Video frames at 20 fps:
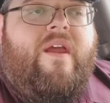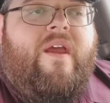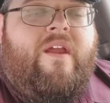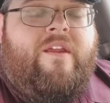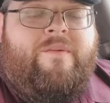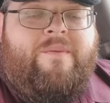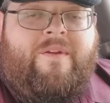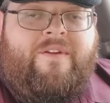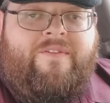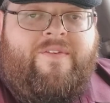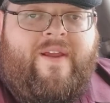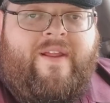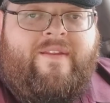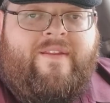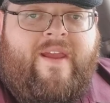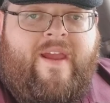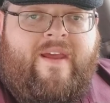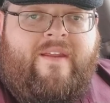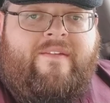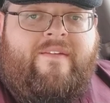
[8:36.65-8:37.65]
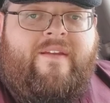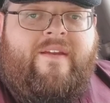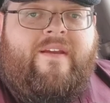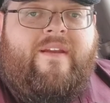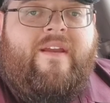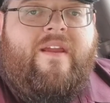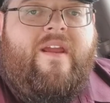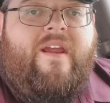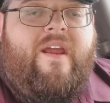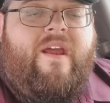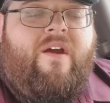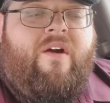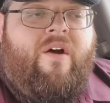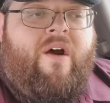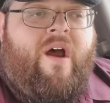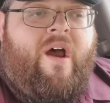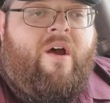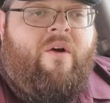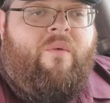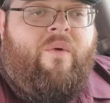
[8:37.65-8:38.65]
It smells fantastic.
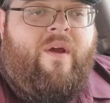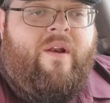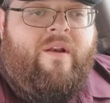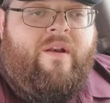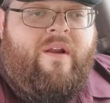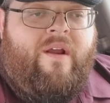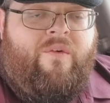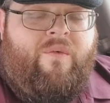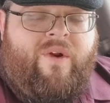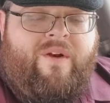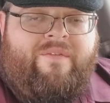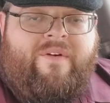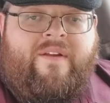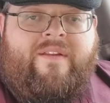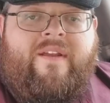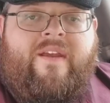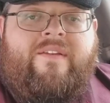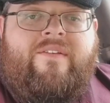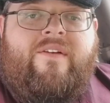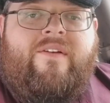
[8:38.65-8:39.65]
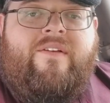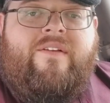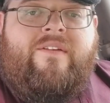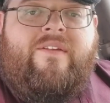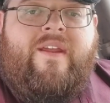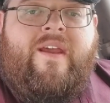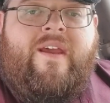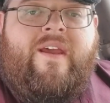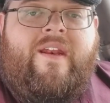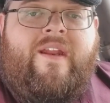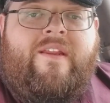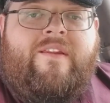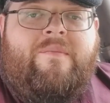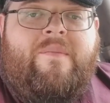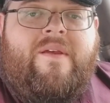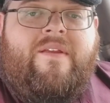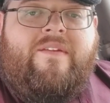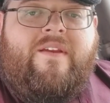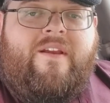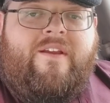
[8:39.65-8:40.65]
Uh, one one of our testers said it
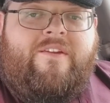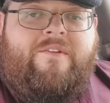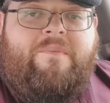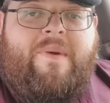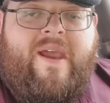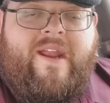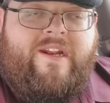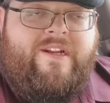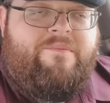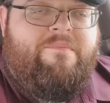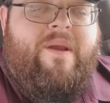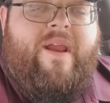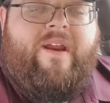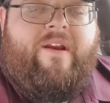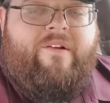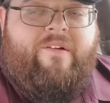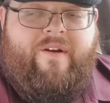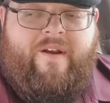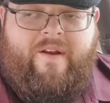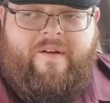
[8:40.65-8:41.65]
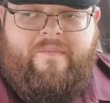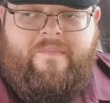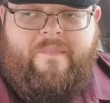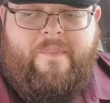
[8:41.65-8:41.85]
smells like a Spanish bakery.